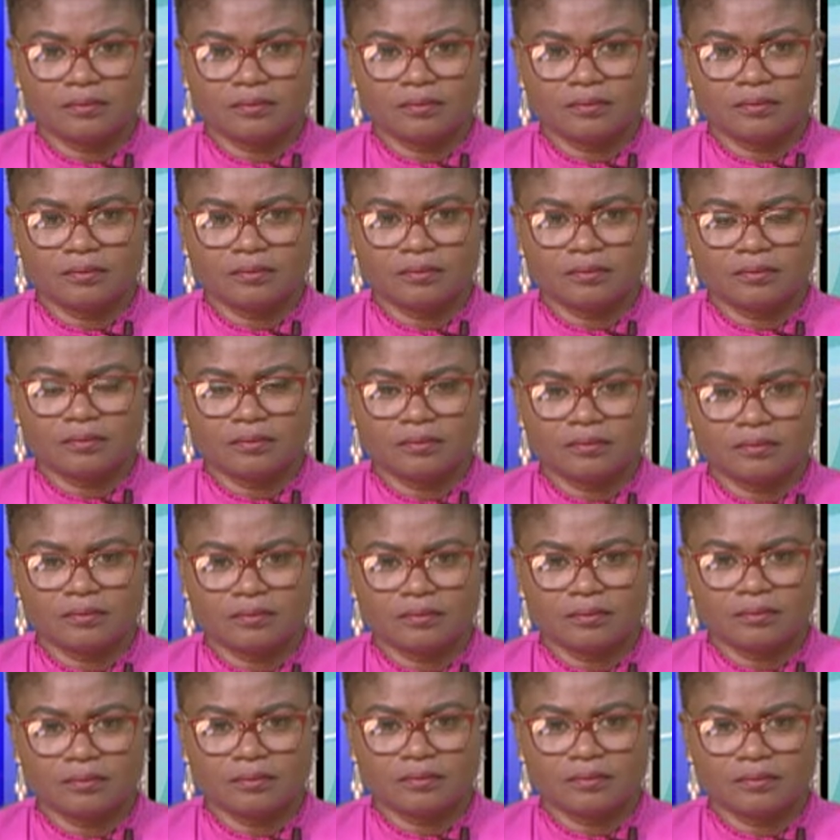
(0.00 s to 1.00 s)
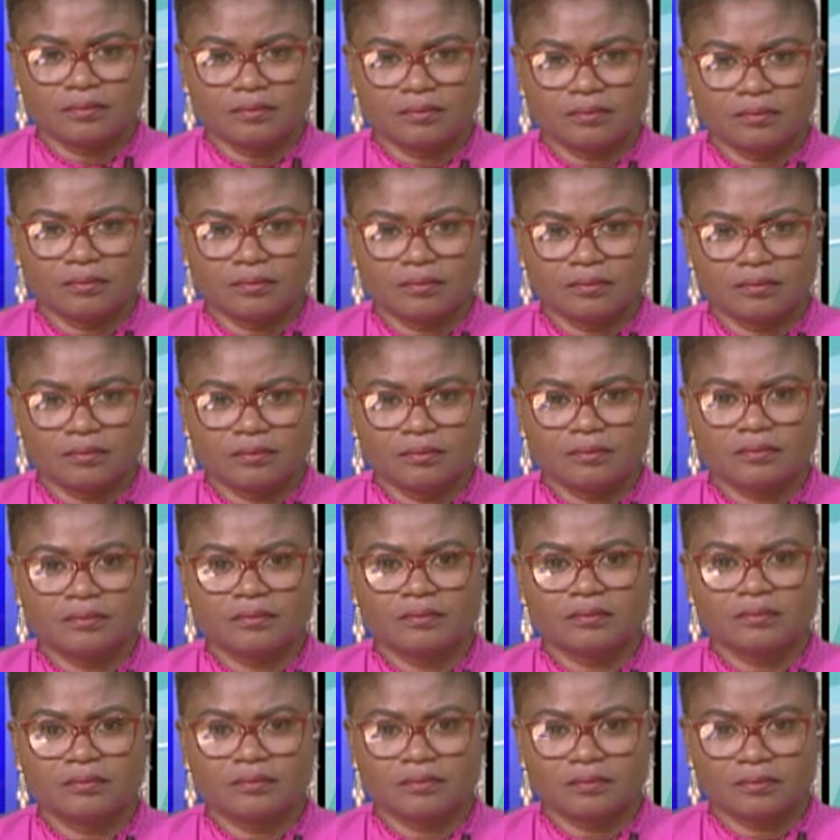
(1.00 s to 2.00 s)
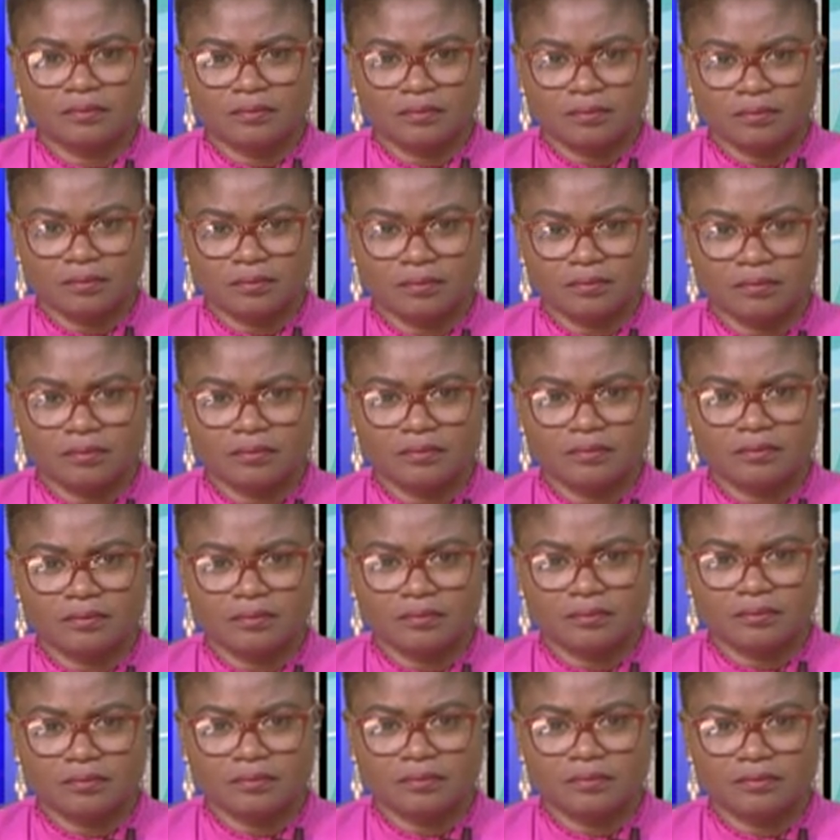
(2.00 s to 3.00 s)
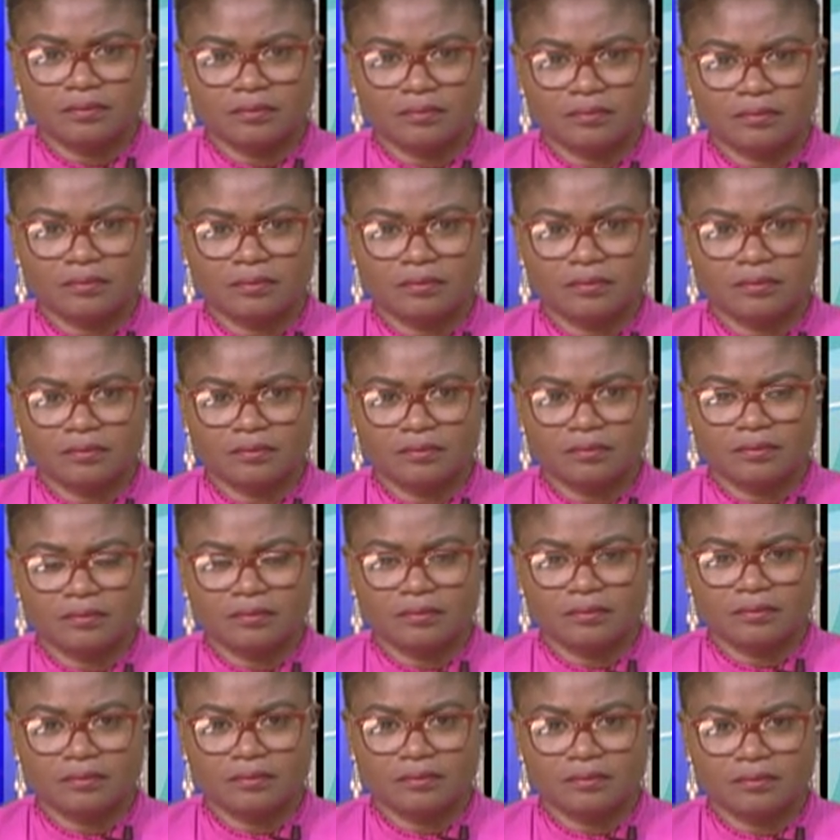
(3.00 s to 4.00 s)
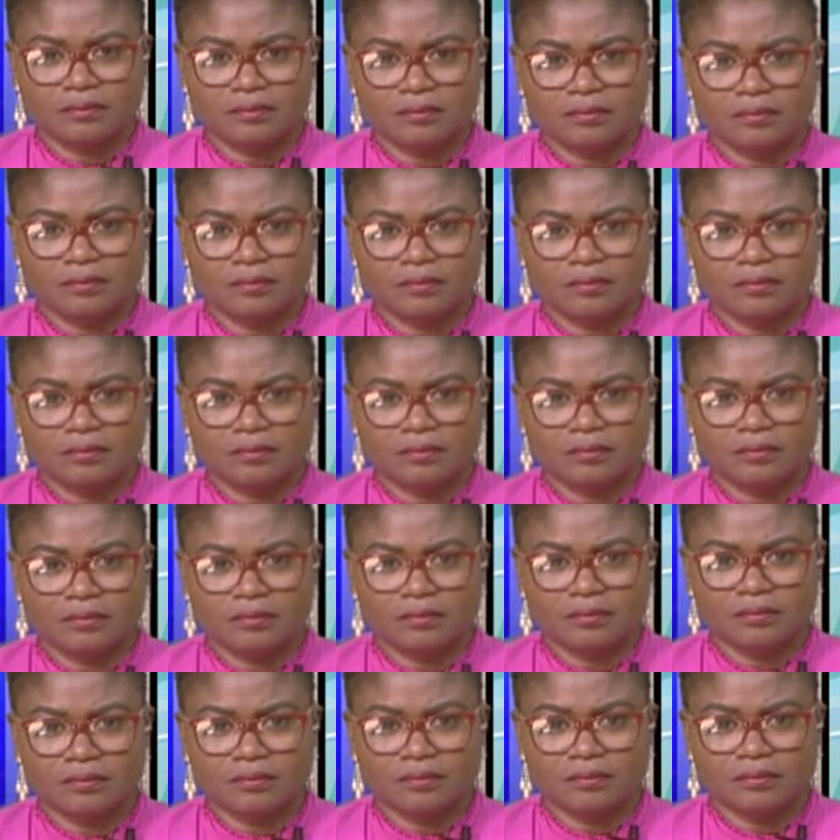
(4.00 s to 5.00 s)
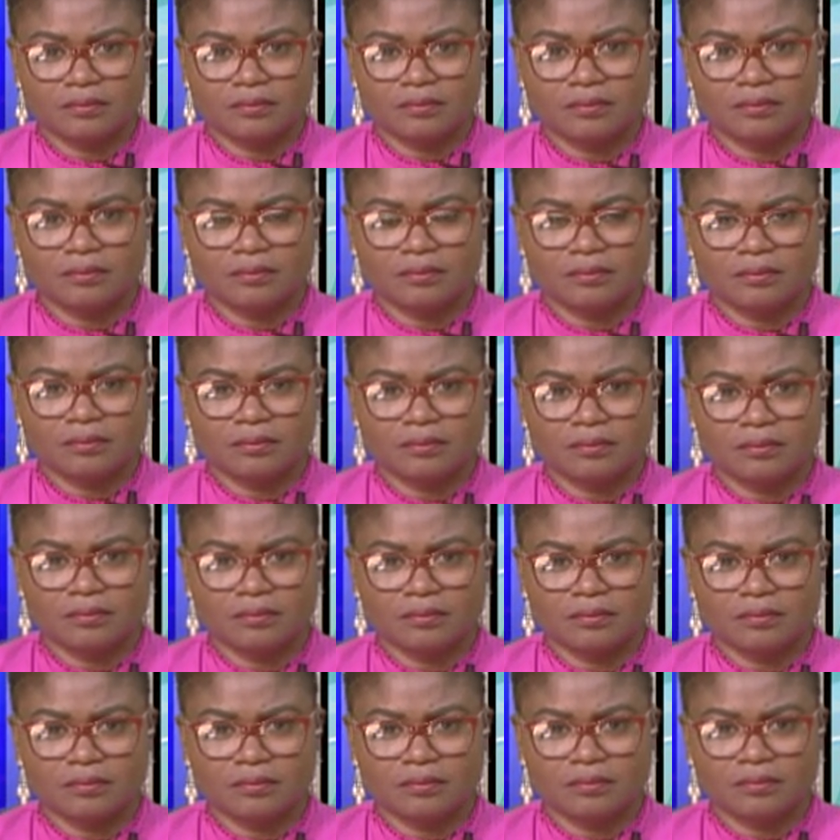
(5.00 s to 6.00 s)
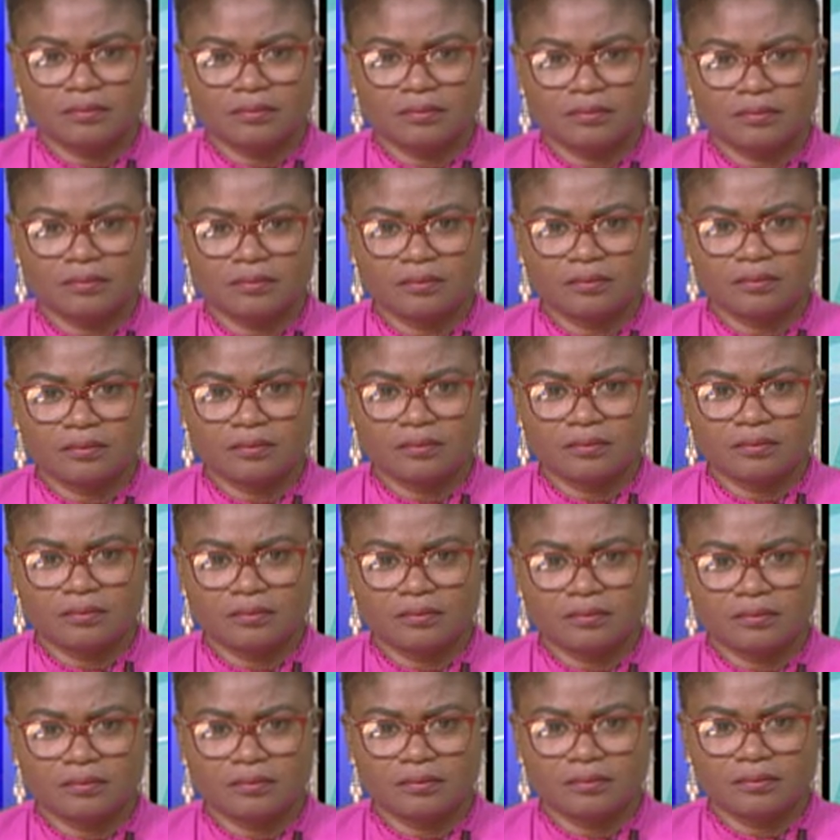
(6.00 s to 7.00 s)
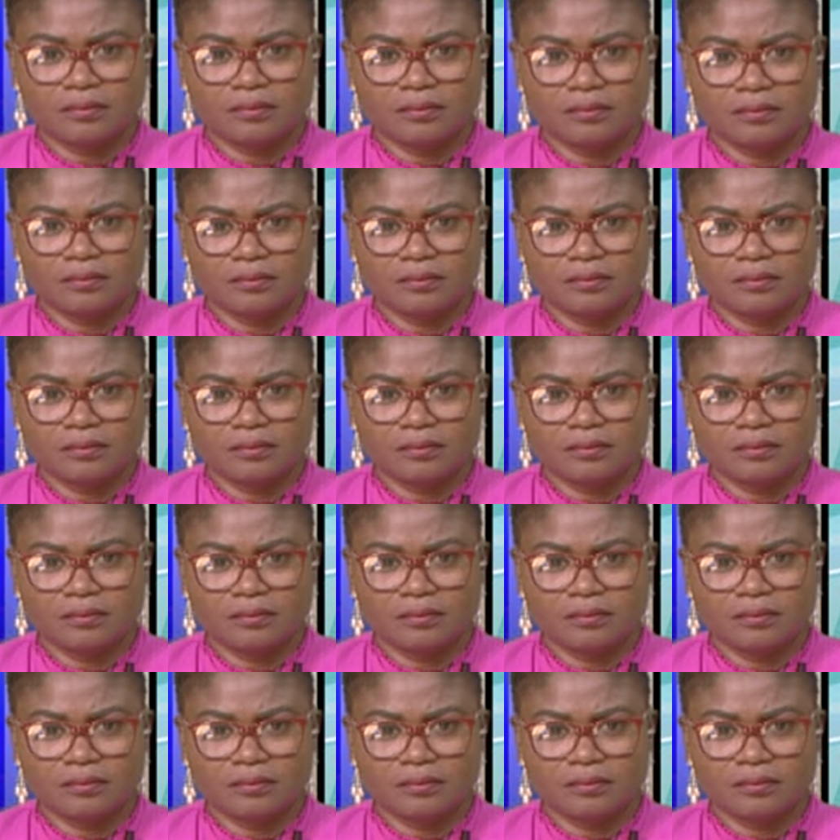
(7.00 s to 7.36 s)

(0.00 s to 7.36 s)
No words are spoken by the person on screen.